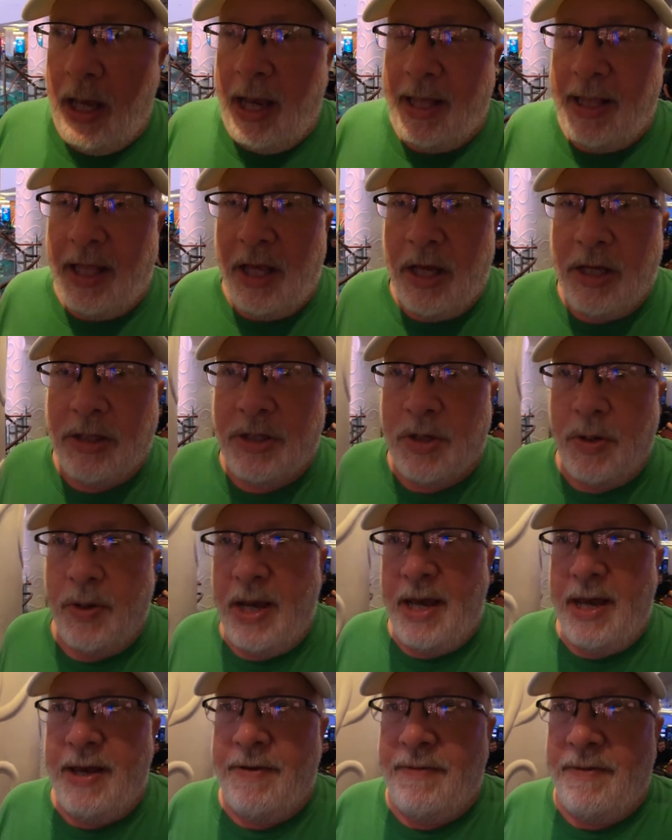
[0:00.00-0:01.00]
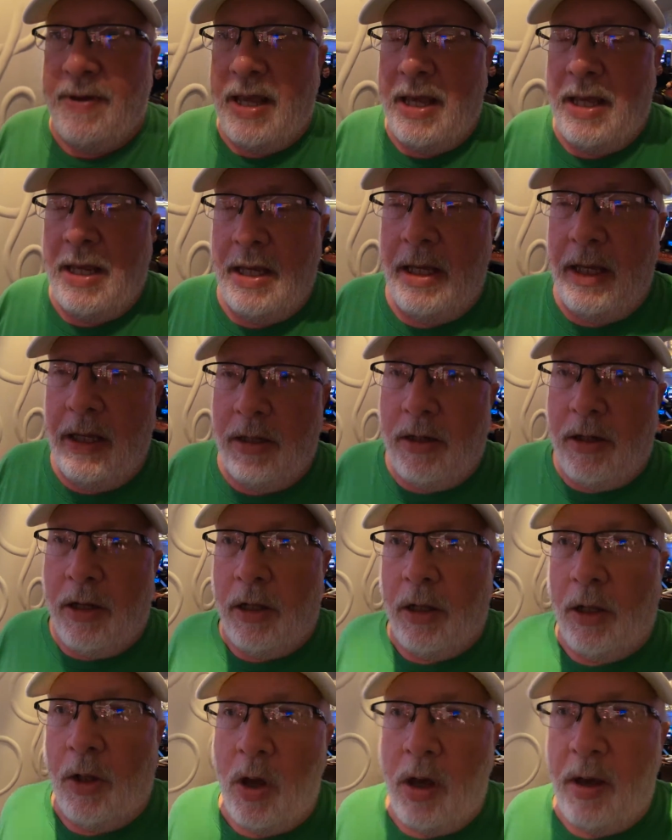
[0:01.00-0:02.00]
And they also have a
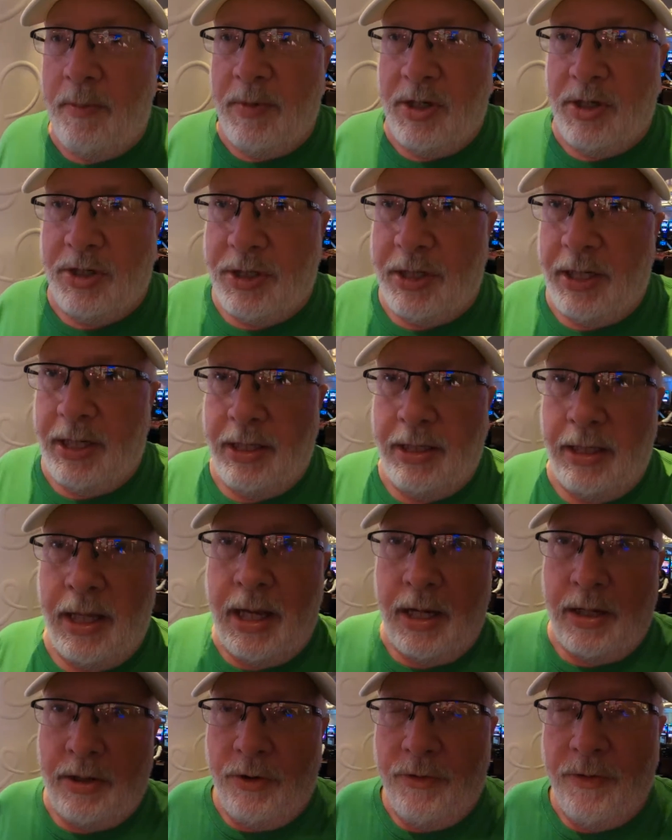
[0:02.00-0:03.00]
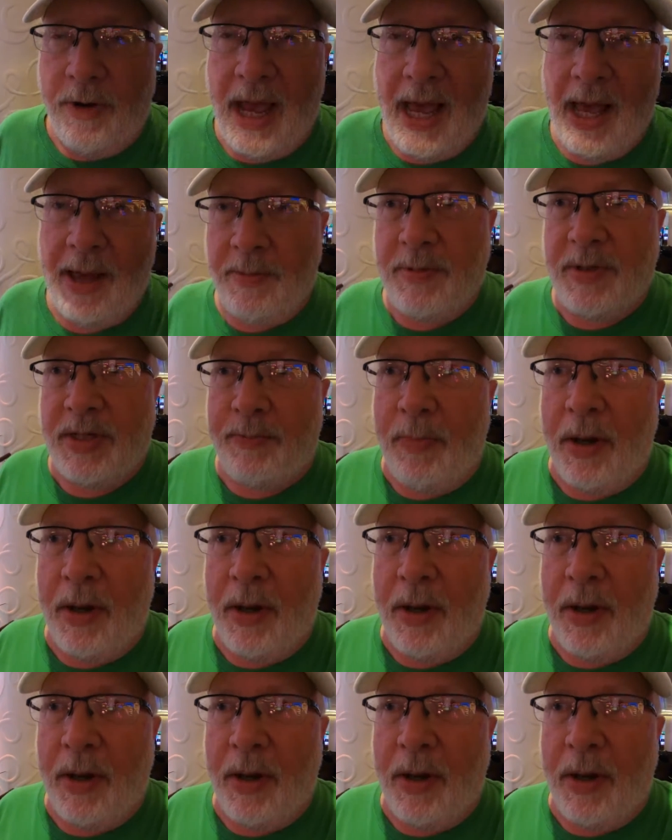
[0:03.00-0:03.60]
claw machine that grabs